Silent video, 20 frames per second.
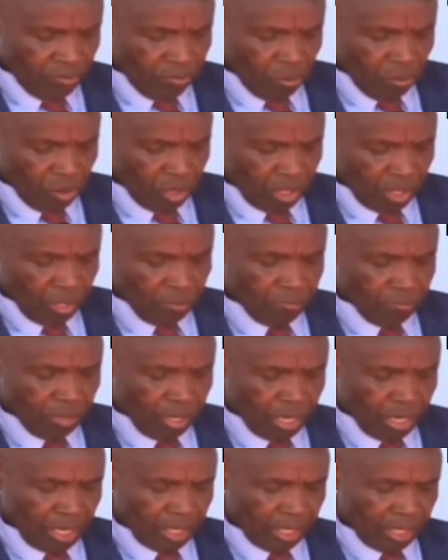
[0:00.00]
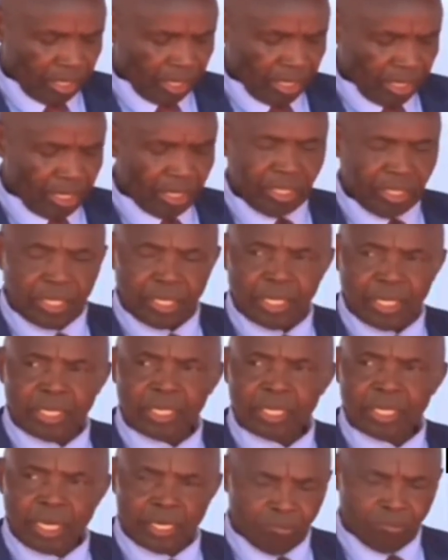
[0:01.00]
for the various grades
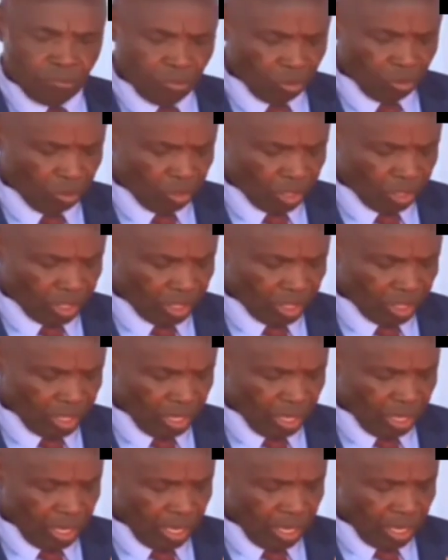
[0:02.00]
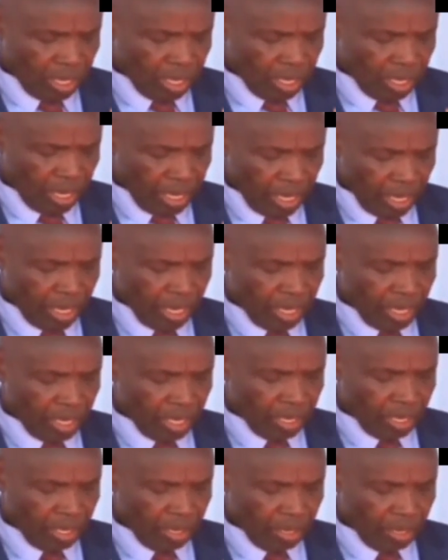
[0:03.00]
is as follows.
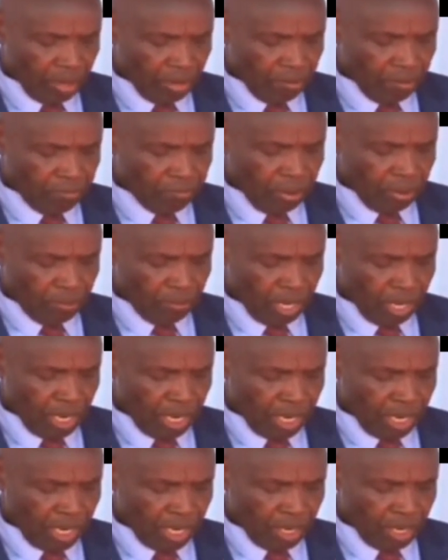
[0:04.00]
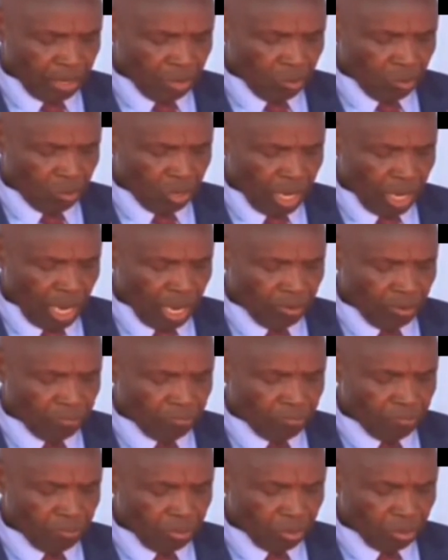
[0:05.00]
A, female, we
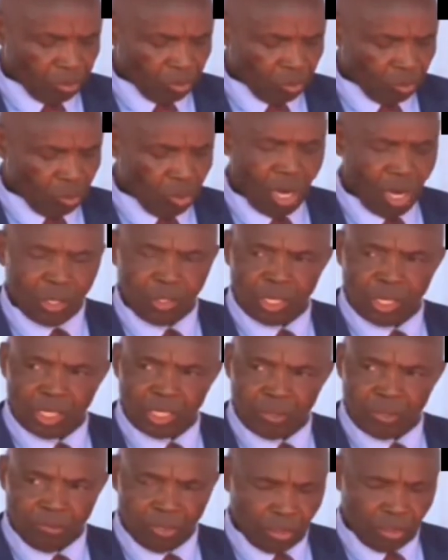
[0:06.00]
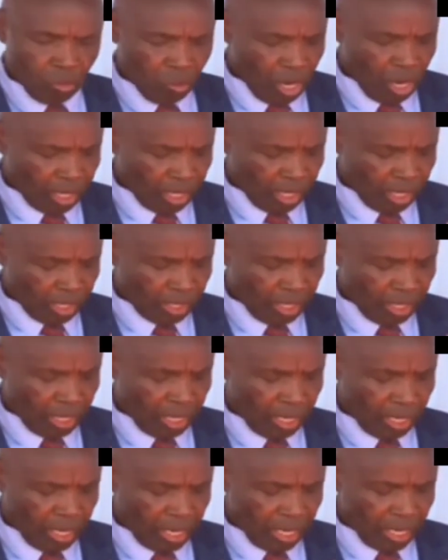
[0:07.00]
have 271
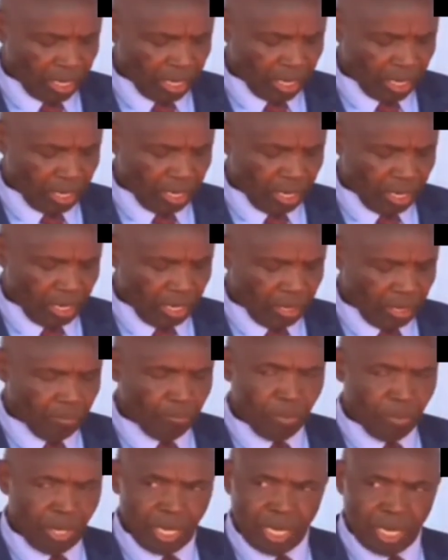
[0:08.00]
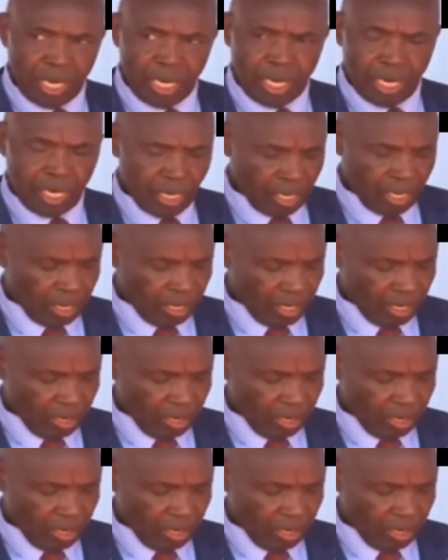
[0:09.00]
getting an A. Male,